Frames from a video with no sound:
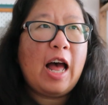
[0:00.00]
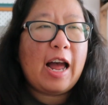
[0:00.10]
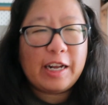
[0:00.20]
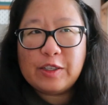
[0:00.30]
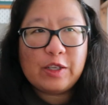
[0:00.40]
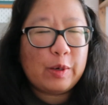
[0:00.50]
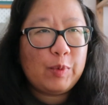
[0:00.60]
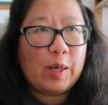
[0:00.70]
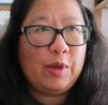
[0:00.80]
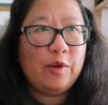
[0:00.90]
I can
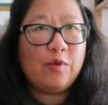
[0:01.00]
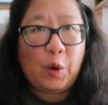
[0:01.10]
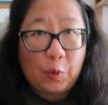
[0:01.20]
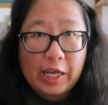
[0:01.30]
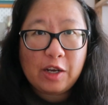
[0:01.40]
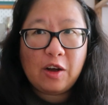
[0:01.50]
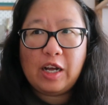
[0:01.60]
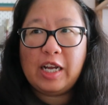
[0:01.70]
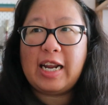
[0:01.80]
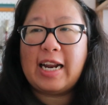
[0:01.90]
start prepping for
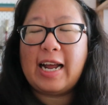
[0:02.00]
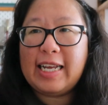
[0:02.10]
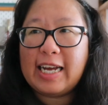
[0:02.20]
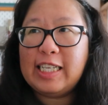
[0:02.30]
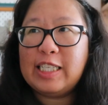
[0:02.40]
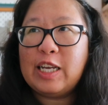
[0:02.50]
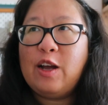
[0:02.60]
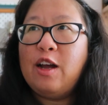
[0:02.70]
WeCon, and I guess